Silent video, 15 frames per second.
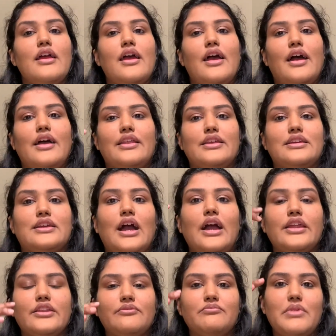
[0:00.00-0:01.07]
and it
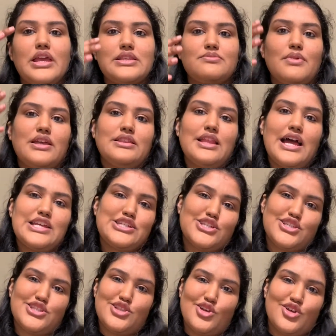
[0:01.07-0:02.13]
kind of makes my
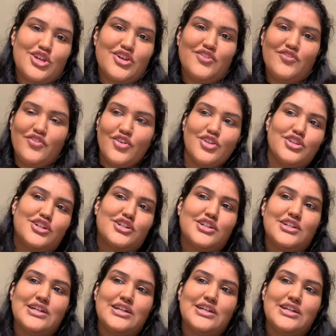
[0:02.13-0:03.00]
lashes look fuller,